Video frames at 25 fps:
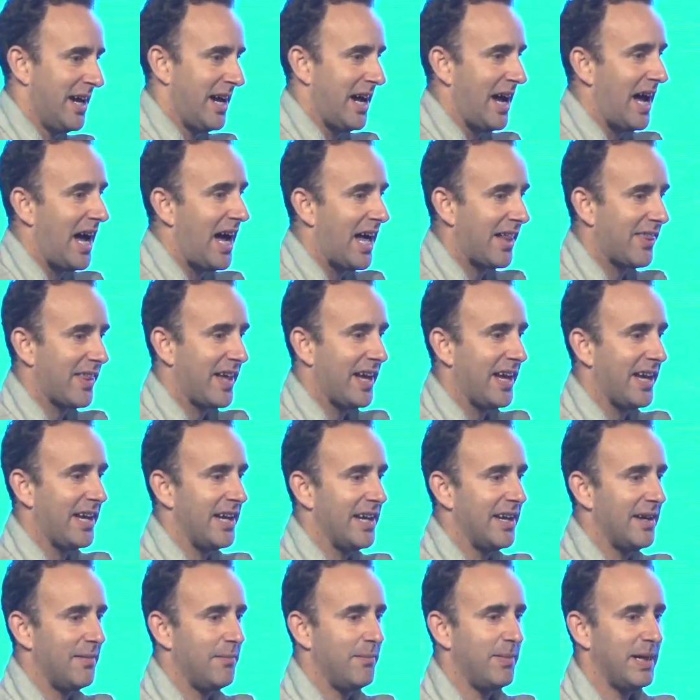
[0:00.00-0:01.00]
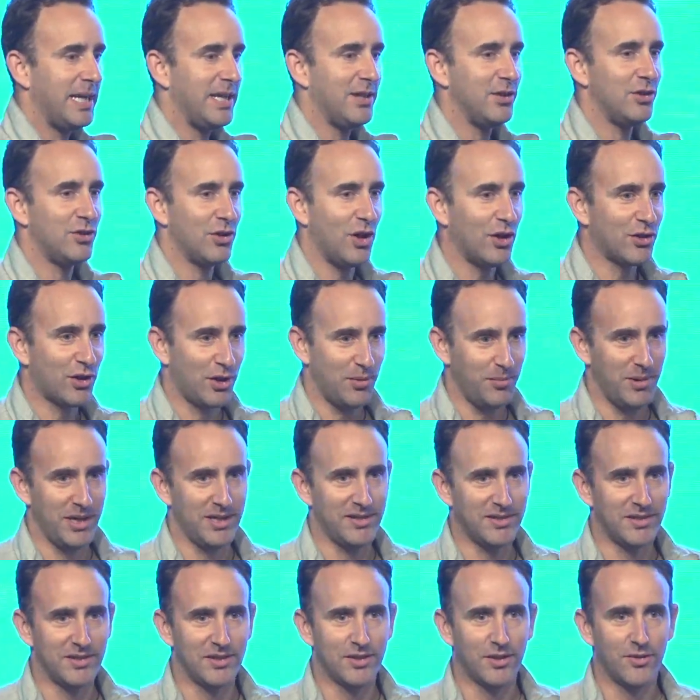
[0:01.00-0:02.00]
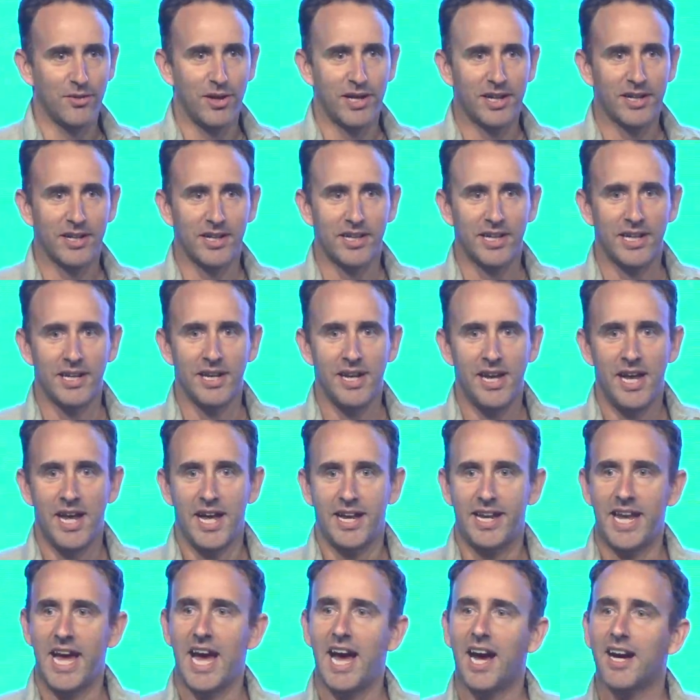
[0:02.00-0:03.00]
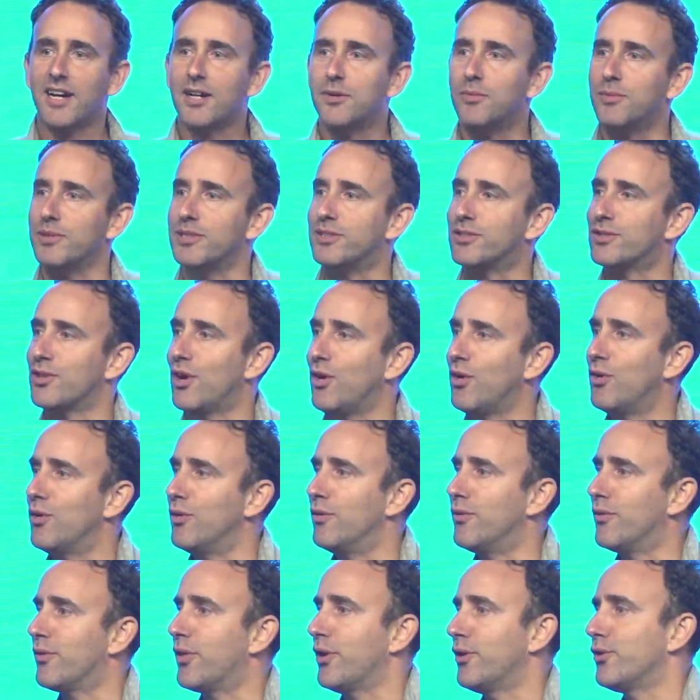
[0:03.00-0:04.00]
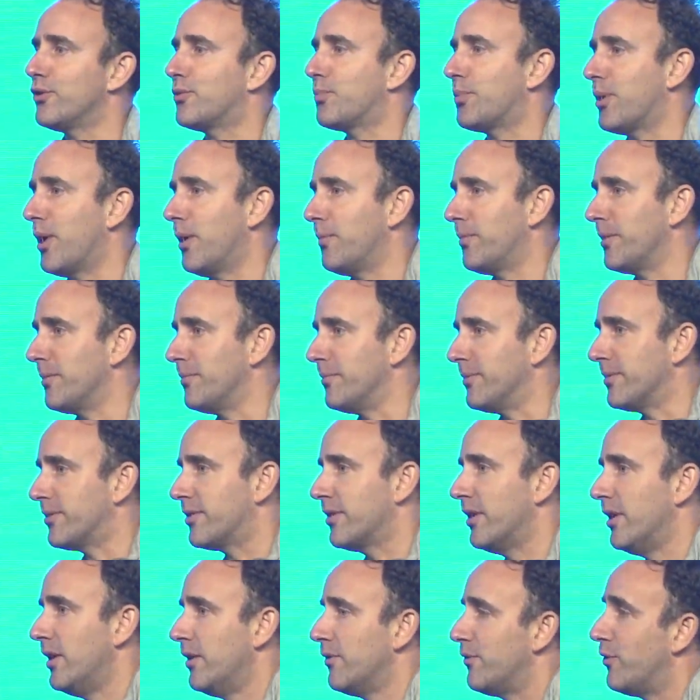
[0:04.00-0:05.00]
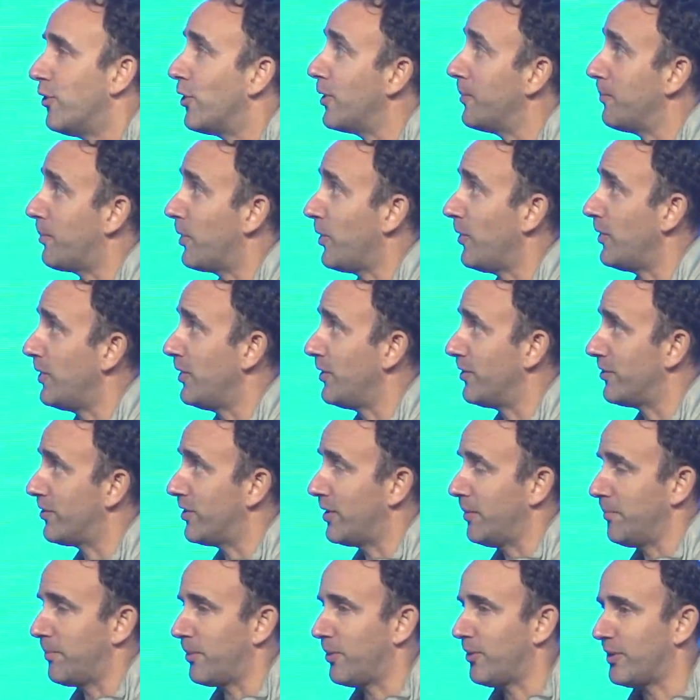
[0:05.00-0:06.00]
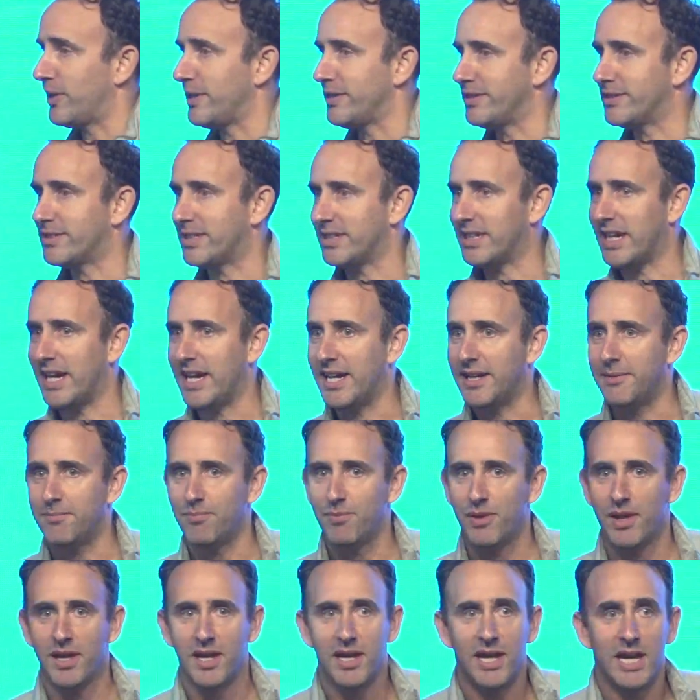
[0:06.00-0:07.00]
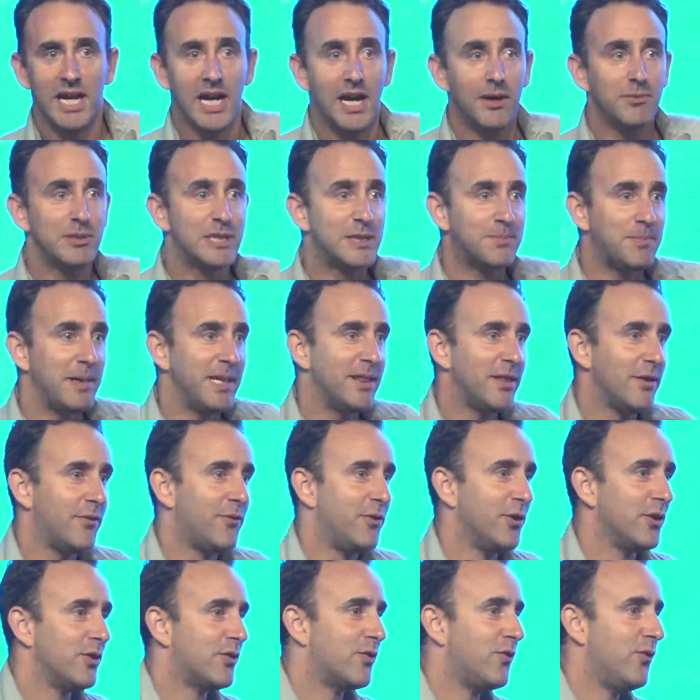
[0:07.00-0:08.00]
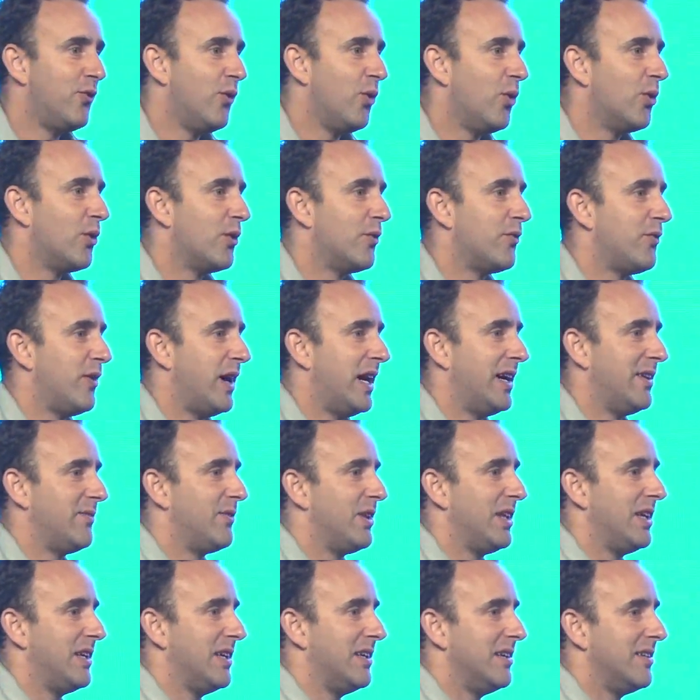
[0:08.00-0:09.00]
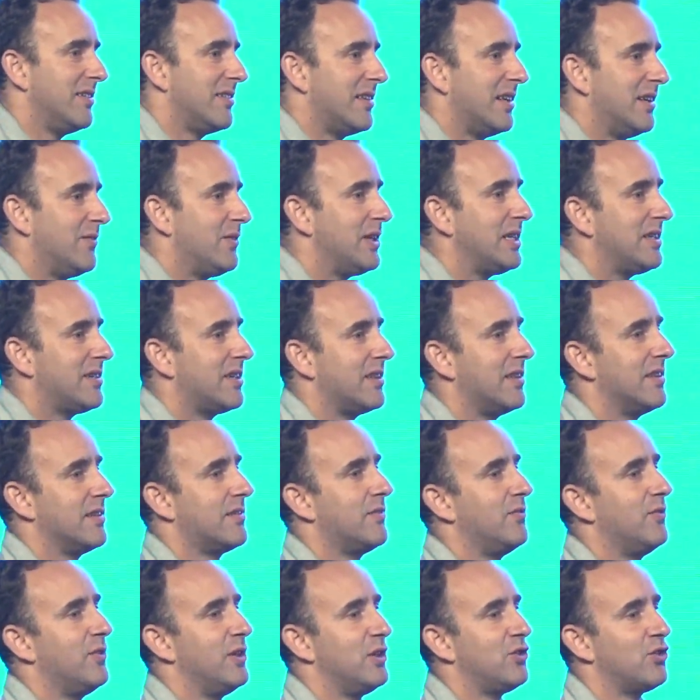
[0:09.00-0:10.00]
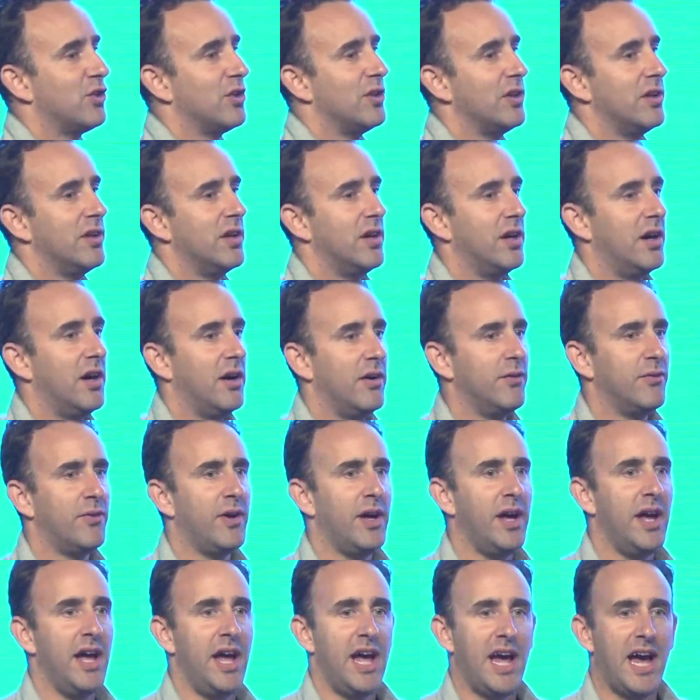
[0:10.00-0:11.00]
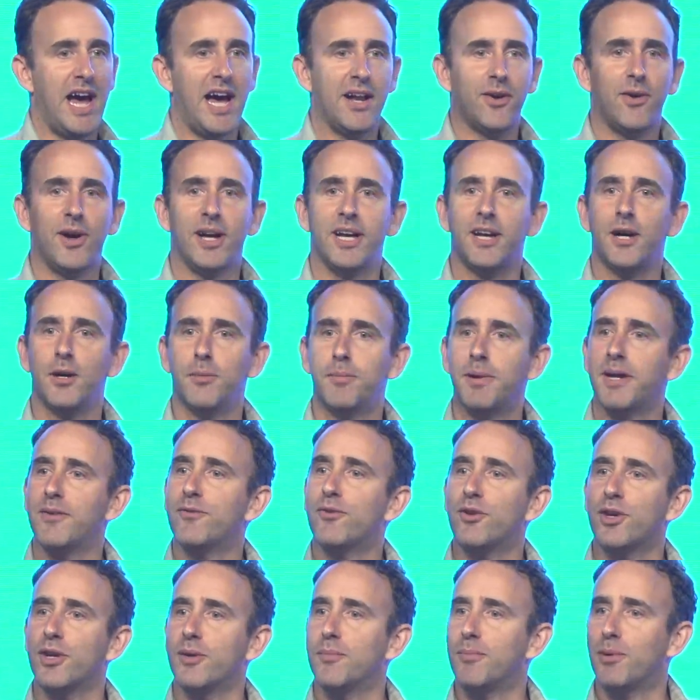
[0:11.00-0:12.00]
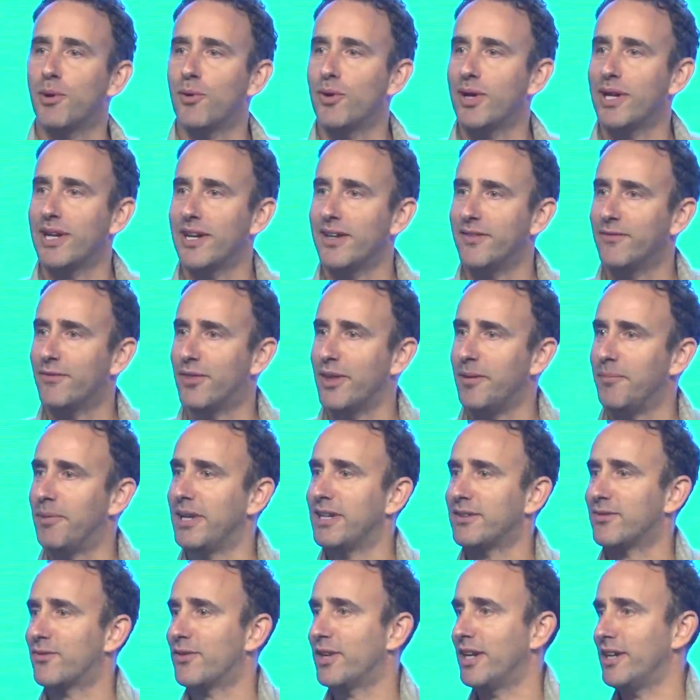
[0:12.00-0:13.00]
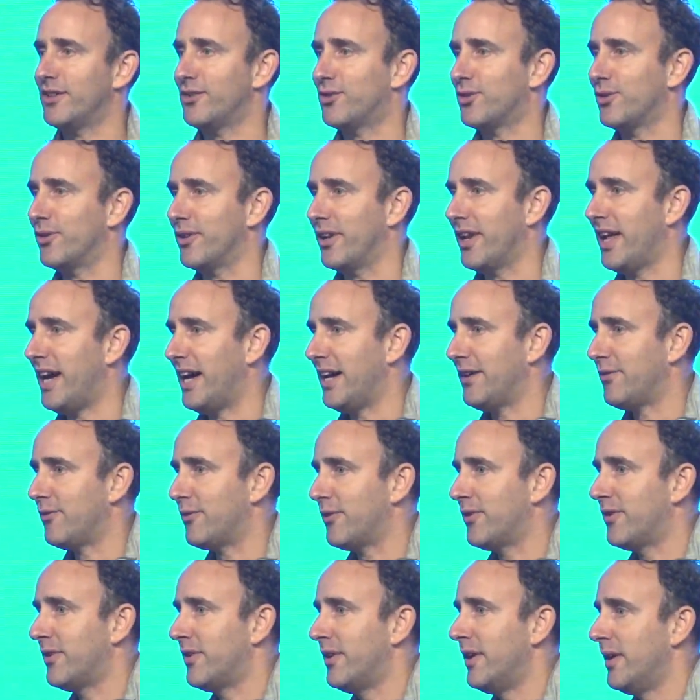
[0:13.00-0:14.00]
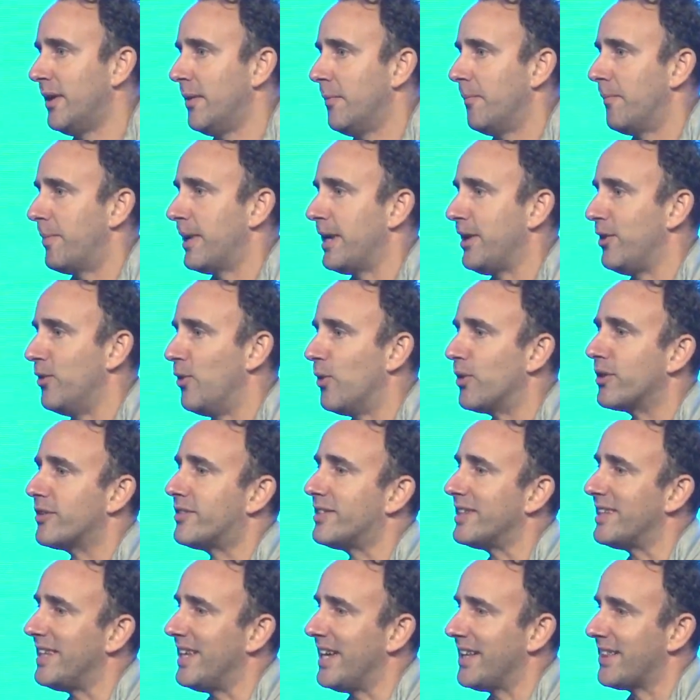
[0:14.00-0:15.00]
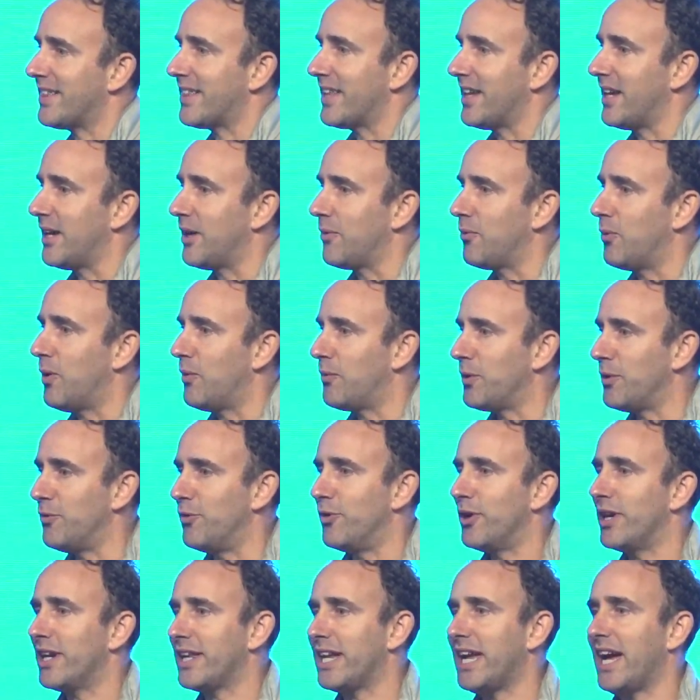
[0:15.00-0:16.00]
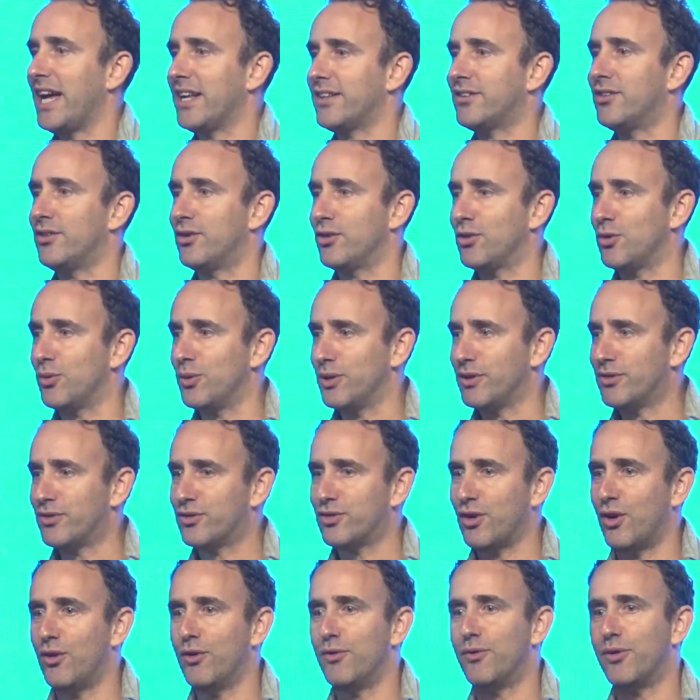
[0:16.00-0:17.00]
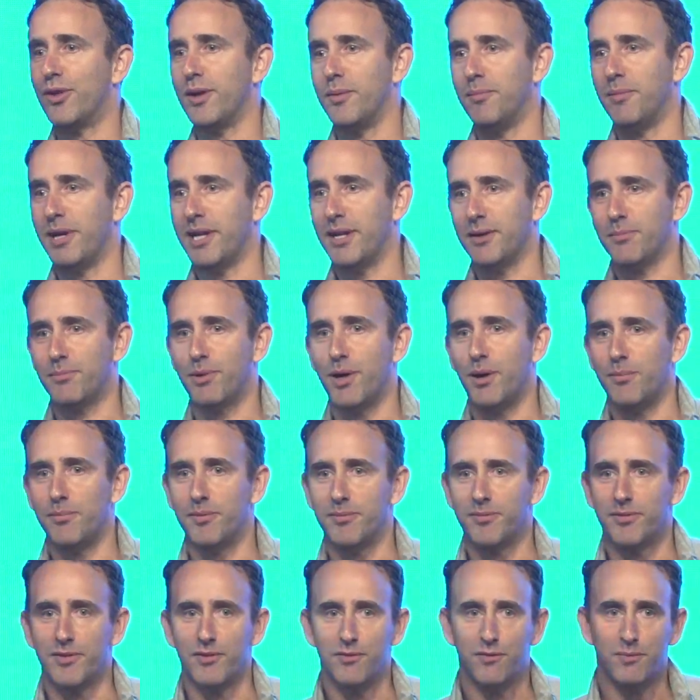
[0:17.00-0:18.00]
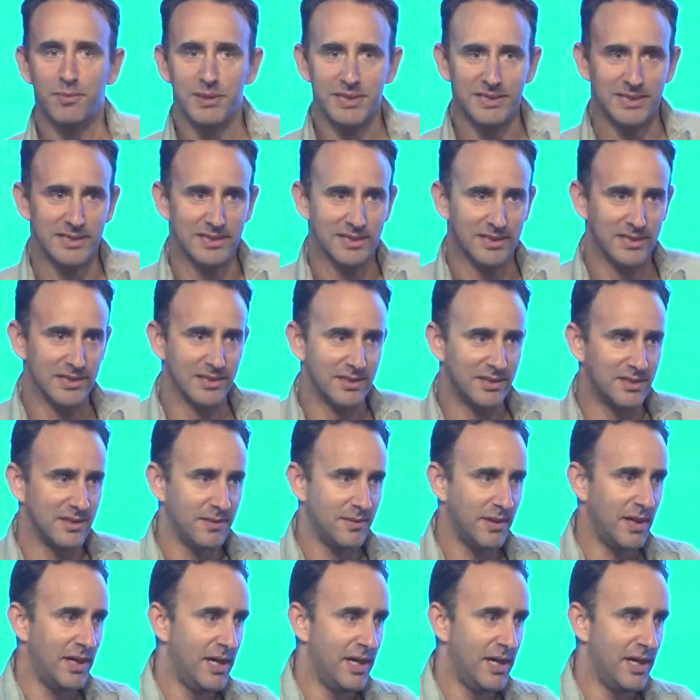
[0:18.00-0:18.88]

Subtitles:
Are they being documented correctly? And how can we solve those problems for employers and employees today? And we spent the first 4 or 5 years living to this vision of how do I help every employee live their best financial life? But in order to get there, what we really had to do is solve the immediate problems of businesses.